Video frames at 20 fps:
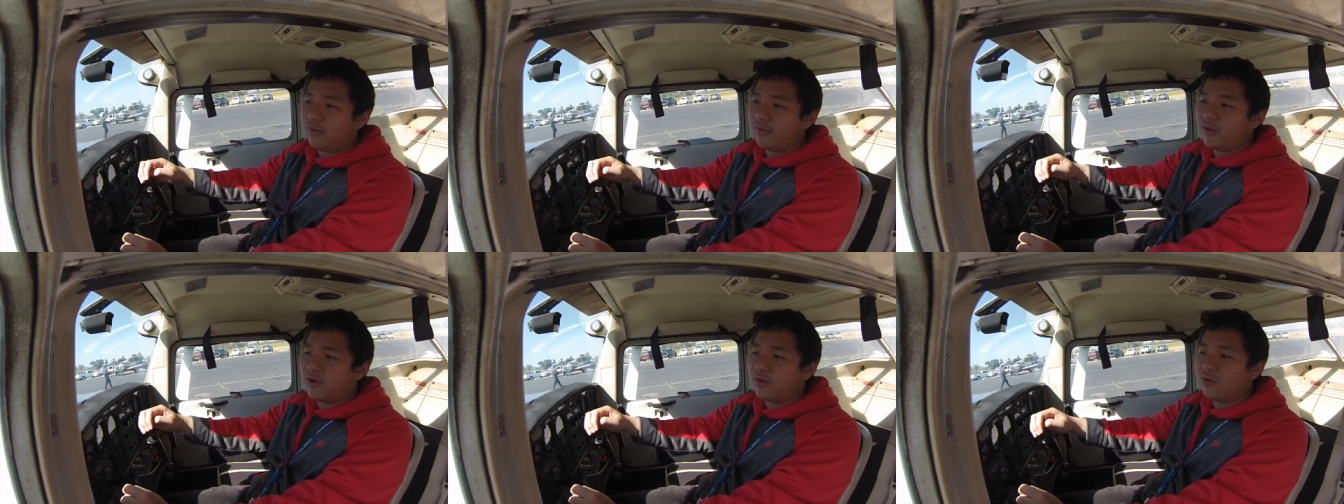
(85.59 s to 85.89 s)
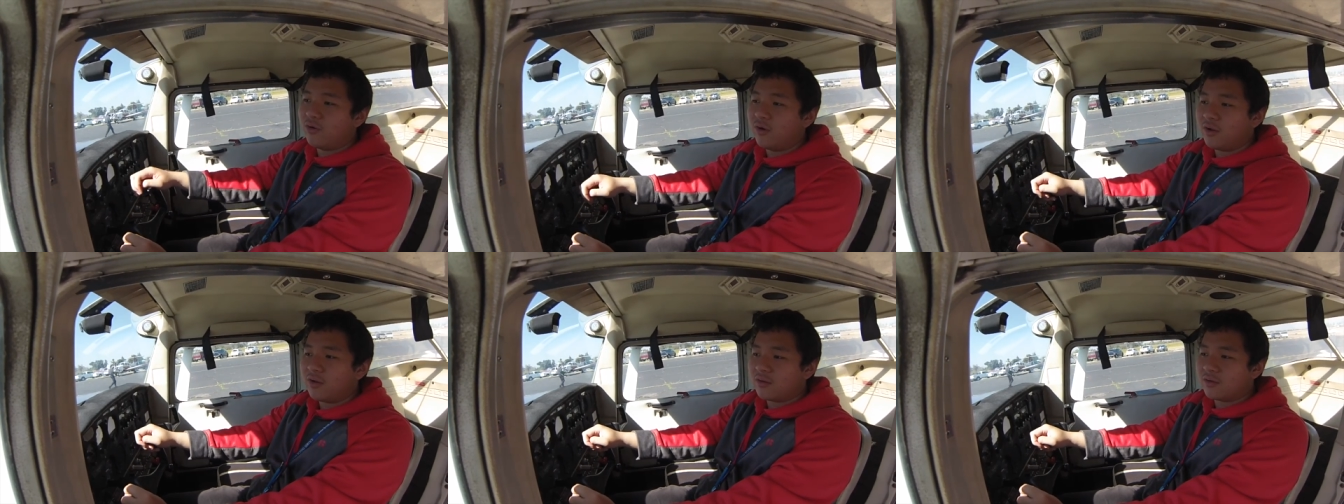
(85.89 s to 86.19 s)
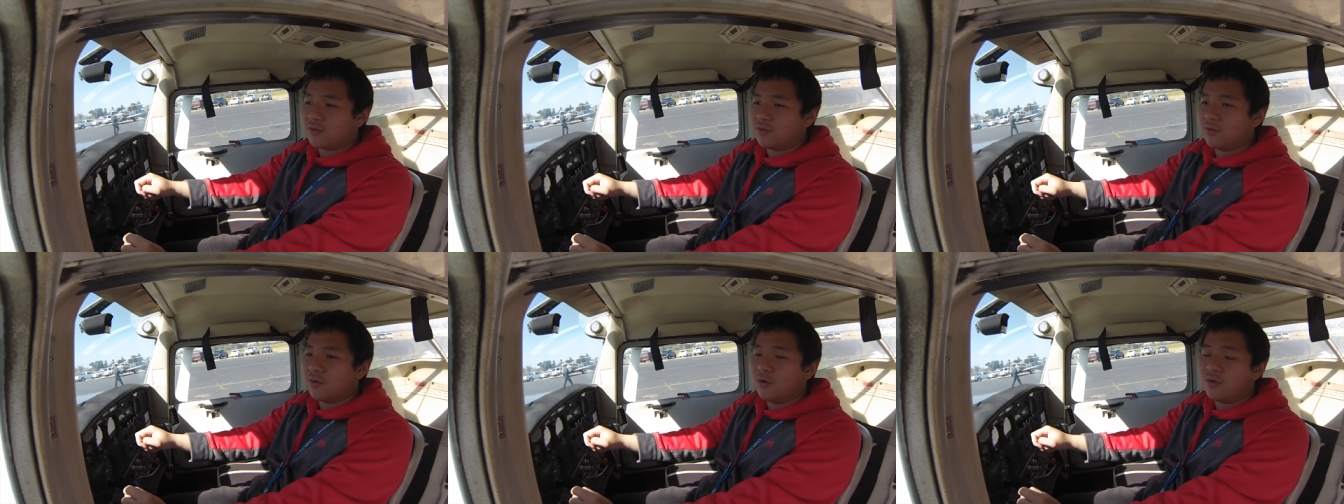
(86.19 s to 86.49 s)
whether you're going
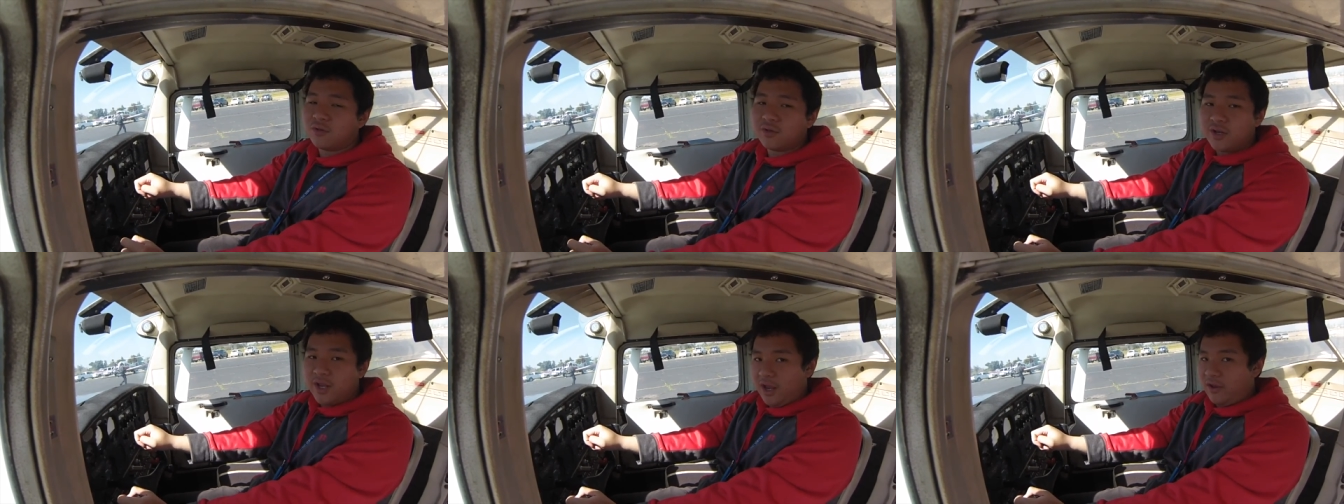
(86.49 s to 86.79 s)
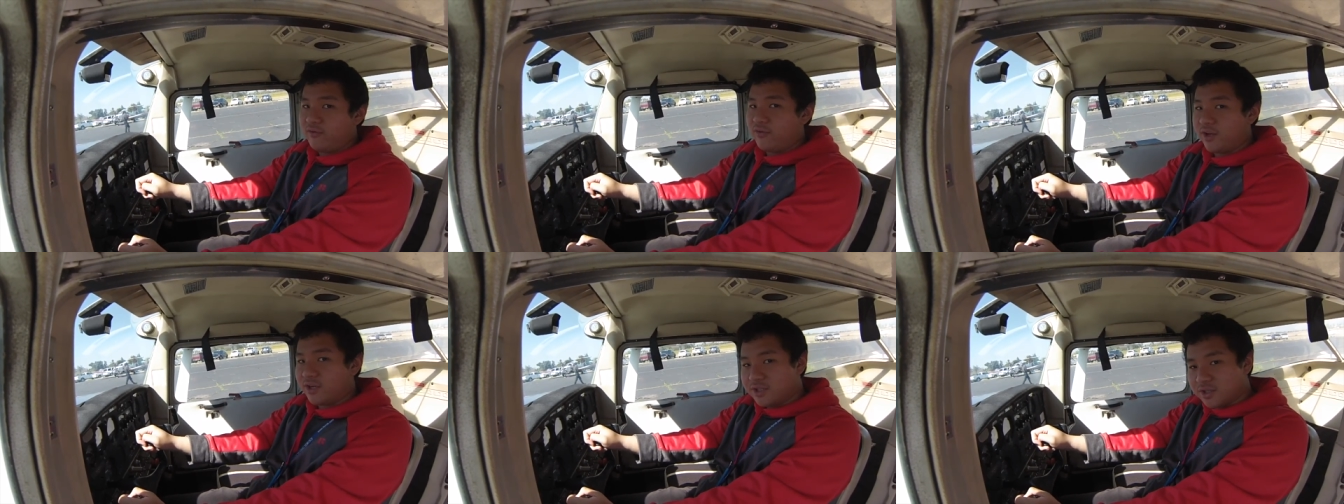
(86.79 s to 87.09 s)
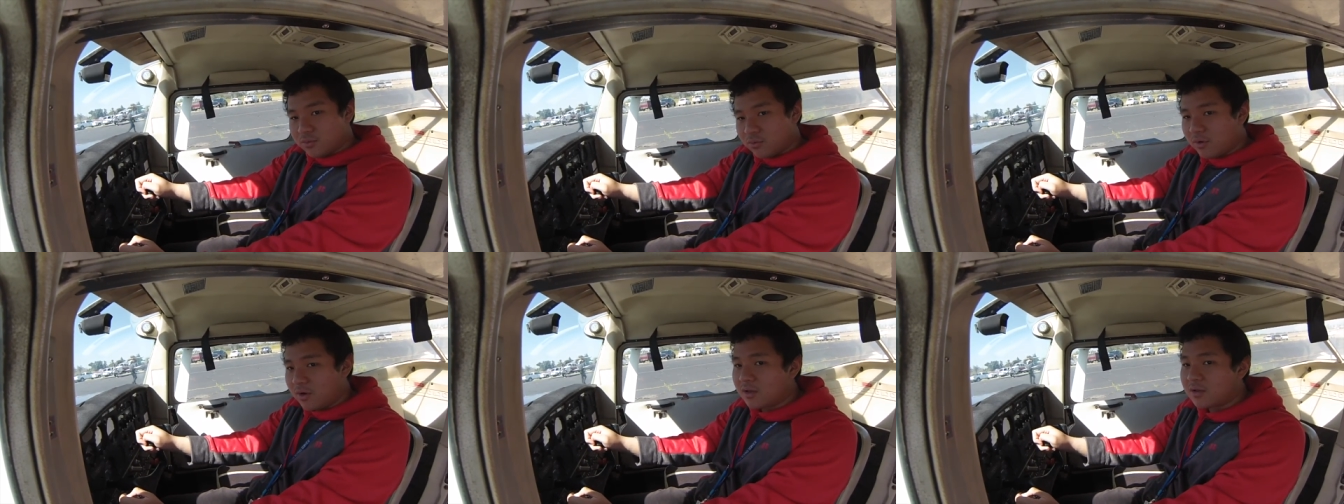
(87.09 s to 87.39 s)
to go to the
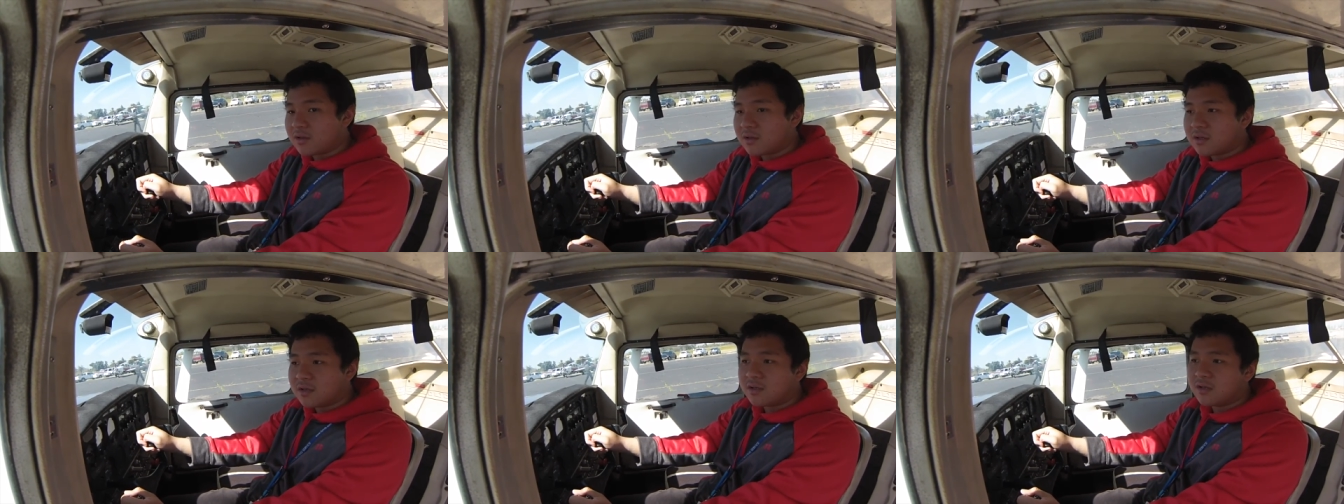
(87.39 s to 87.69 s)
aviation world